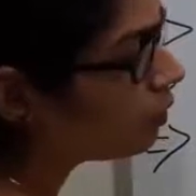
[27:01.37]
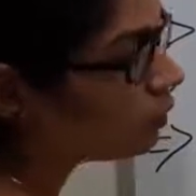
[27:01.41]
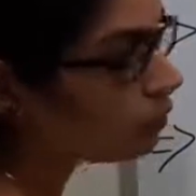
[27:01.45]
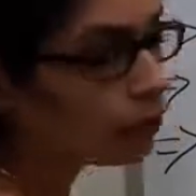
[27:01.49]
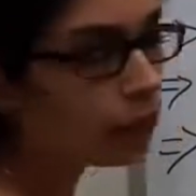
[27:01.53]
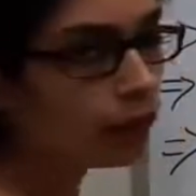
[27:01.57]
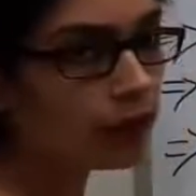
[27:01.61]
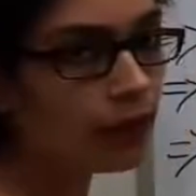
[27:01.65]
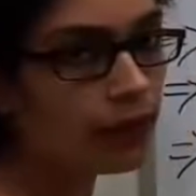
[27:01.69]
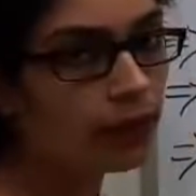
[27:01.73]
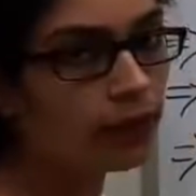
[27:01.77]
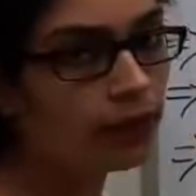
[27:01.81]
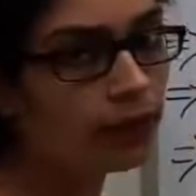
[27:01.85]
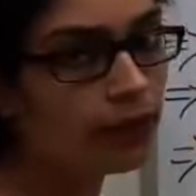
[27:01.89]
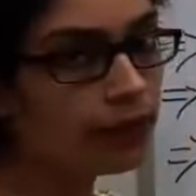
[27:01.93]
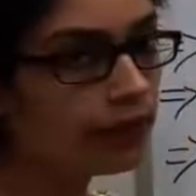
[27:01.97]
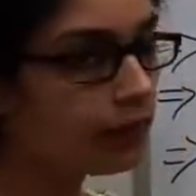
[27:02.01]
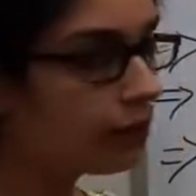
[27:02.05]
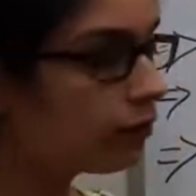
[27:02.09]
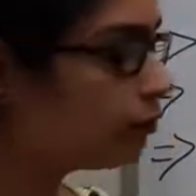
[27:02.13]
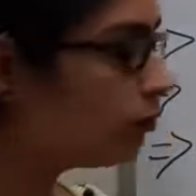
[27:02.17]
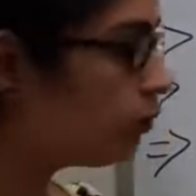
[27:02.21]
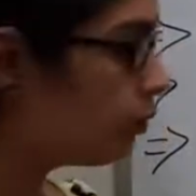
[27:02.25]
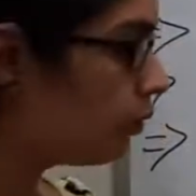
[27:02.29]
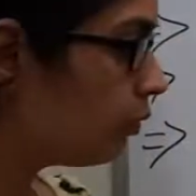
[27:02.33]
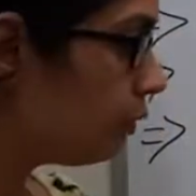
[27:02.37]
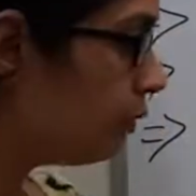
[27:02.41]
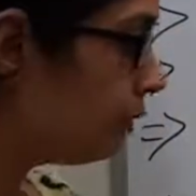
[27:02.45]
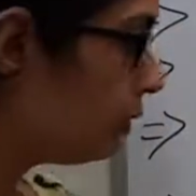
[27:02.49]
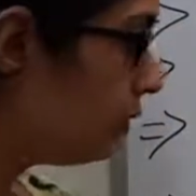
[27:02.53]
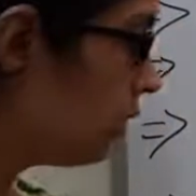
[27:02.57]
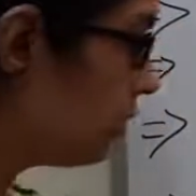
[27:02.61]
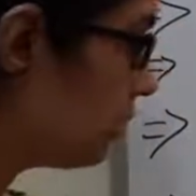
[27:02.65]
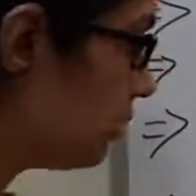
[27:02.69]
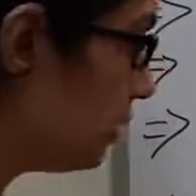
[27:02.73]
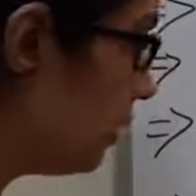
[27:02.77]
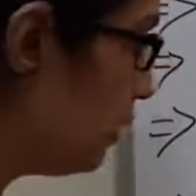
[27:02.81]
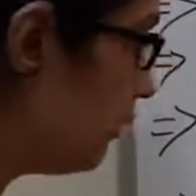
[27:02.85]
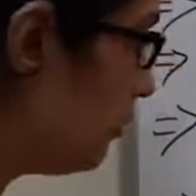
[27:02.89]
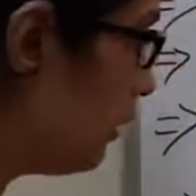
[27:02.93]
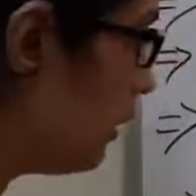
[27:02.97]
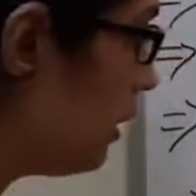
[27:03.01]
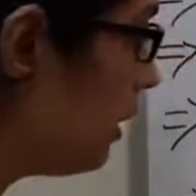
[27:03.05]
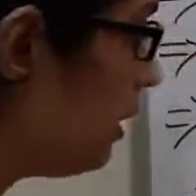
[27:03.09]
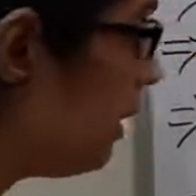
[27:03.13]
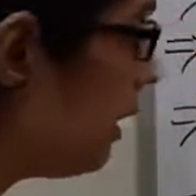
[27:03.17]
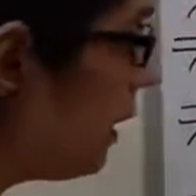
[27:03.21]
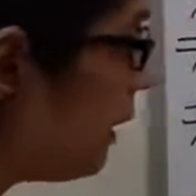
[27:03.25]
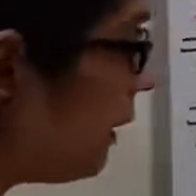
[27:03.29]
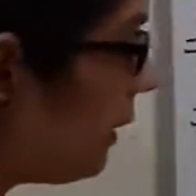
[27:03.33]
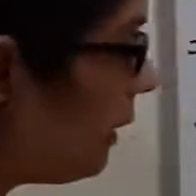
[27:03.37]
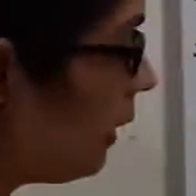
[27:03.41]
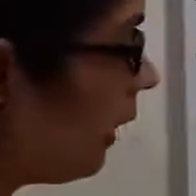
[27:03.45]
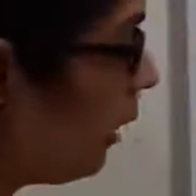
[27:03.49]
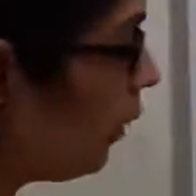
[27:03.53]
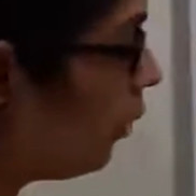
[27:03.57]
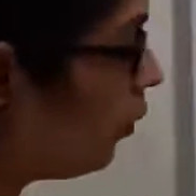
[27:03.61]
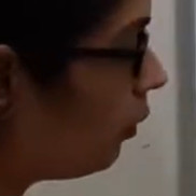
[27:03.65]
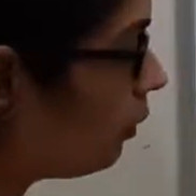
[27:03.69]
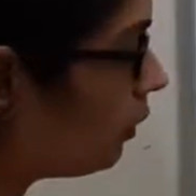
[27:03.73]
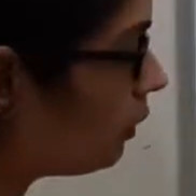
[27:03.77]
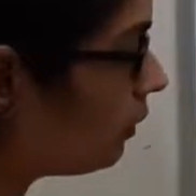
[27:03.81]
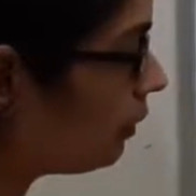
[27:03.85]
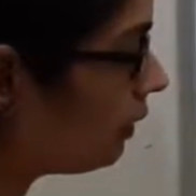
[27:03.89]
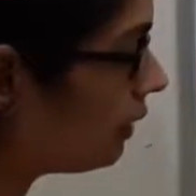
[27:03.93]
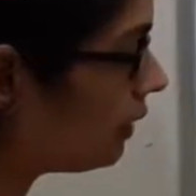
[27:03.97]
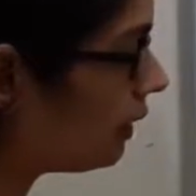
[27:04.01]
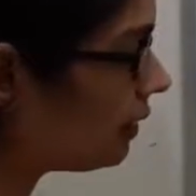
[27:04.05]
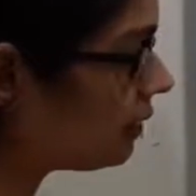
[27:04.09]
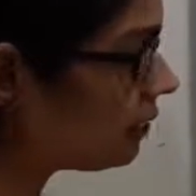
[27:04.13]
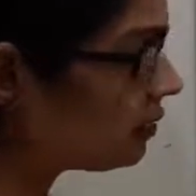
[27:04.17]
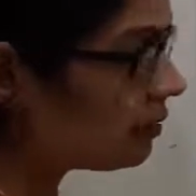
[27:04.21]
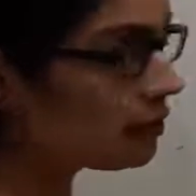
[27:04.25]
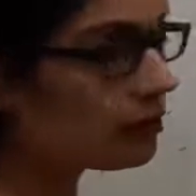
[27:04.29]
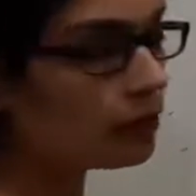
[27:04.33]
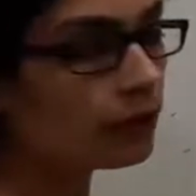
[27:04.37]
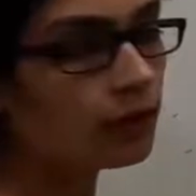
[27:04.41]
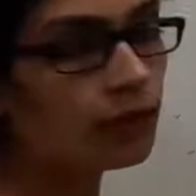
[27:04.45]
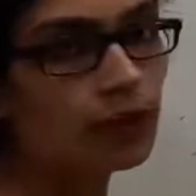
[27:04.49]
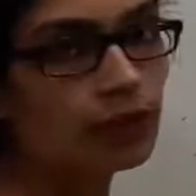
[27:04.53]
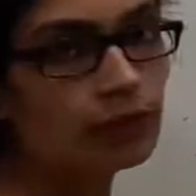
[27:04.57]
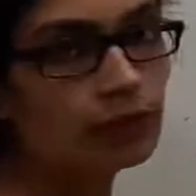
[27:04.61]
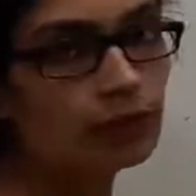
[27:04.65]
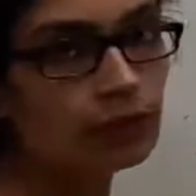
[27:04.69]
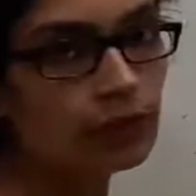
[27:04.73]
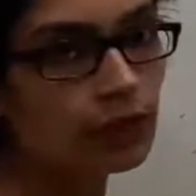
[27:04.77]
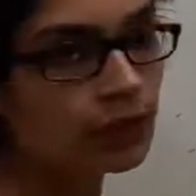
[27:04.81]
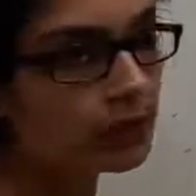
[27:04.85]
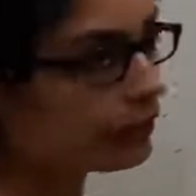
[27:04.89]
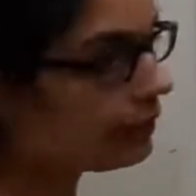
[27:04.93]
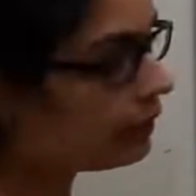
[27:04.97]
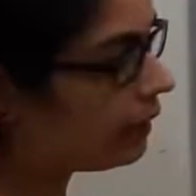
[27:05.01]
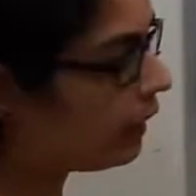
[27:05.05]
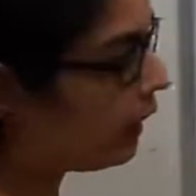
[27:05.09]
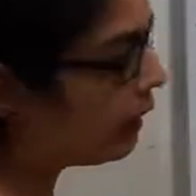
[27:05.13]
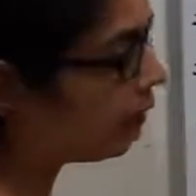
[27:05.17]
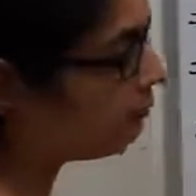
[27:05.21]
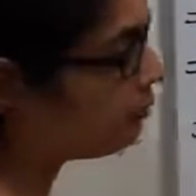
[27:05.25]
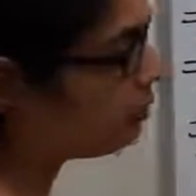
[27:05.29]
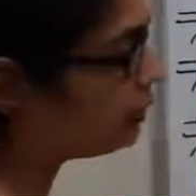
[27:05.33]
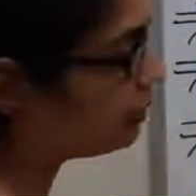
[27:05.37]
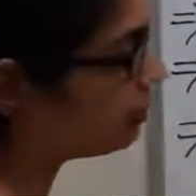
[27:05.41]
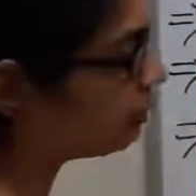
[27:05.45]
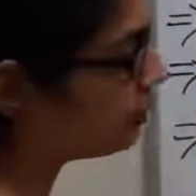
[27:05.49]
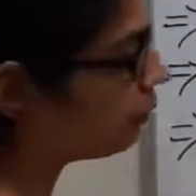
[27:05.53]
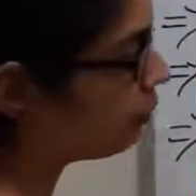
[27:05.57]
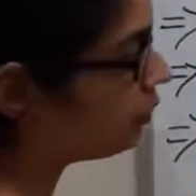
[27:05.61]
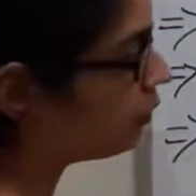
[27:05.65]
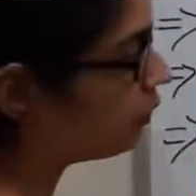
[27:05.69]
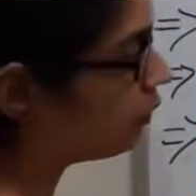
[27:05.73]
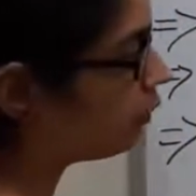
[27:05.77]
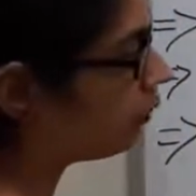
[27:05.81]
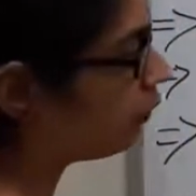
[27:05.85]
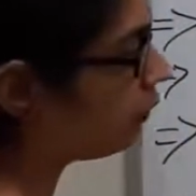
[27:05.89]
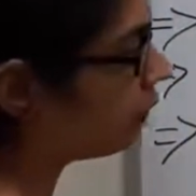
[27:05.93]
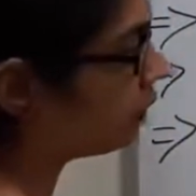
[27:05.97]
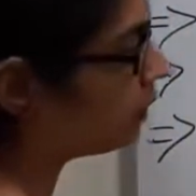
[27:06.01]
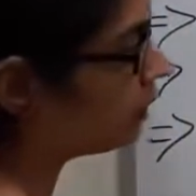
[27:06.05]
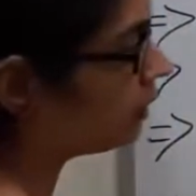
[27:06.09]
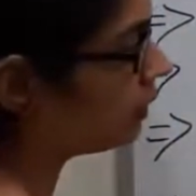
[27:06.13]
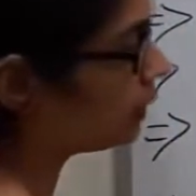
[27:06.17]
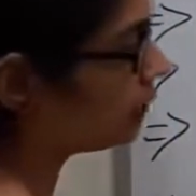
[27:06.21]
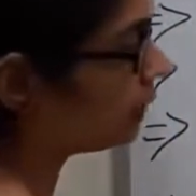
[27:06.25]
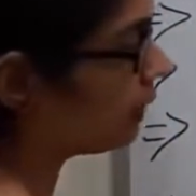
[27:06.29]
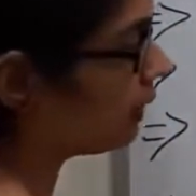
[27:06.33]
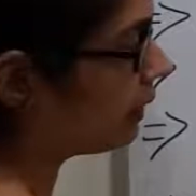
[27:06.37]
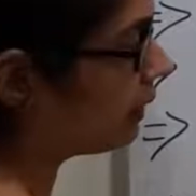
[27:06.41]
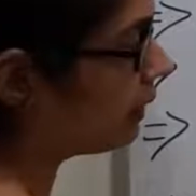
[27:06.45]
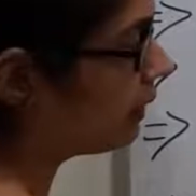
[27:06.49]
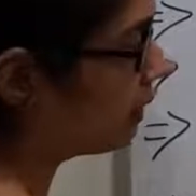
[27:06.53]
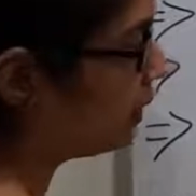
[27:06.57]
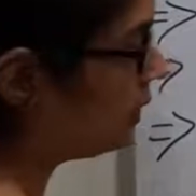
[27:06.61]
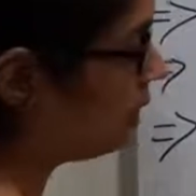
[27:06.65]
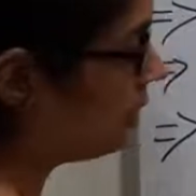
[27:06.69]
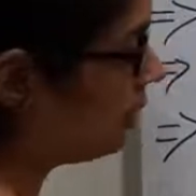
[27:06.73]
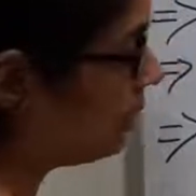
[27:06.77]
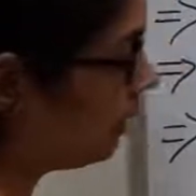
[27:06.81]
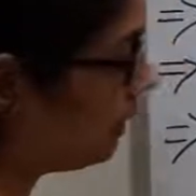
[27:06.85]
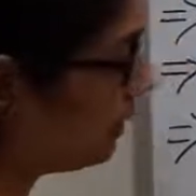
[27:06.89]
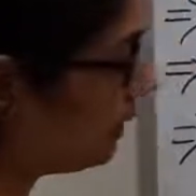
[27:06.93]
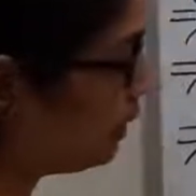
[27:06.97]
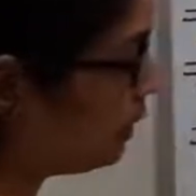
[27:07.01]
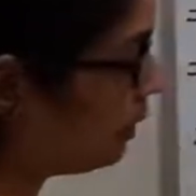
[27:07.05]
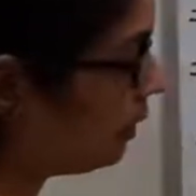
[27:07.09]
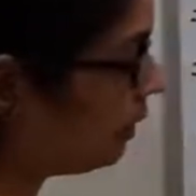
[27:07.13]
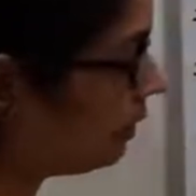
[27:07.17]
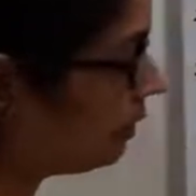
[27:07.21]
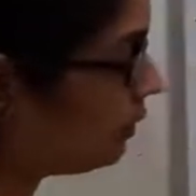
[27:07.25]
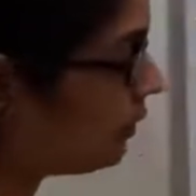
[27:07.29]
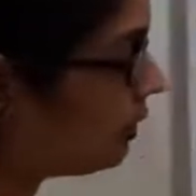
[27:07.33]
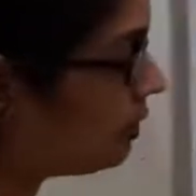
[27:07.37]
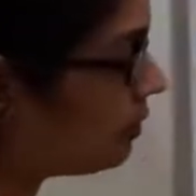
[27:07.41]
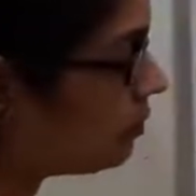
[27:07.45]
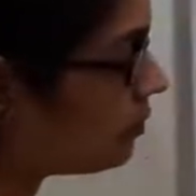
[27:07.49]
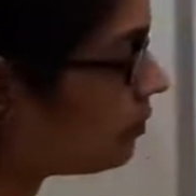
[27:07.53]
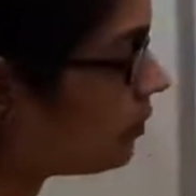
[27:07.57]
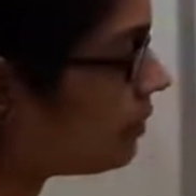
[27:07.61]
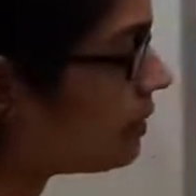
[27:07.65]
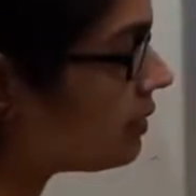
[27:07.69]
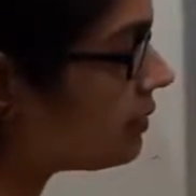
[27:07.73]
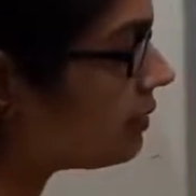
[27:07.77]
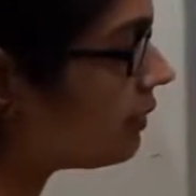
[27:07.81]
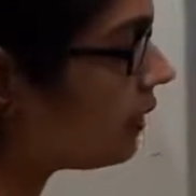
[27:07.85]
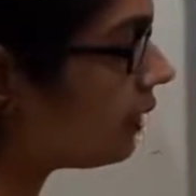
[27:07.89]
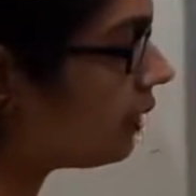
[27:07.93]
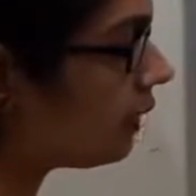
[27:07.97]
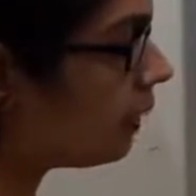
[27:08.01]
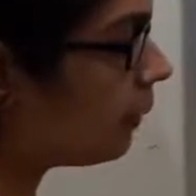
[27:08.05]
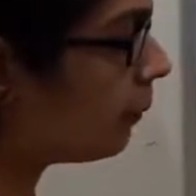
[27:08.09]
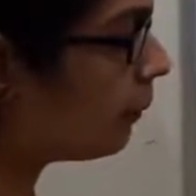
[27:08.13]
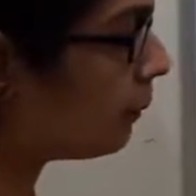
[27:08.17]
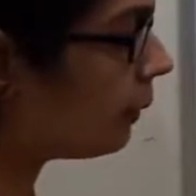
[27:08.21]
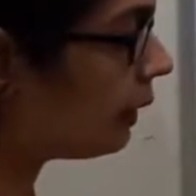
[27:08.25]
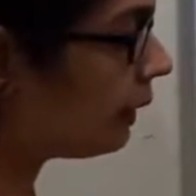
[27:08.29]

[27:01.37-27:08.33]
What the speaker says: you can write. If you don't, just leave it. Now this 3 I will shift to other side. This 3 is getting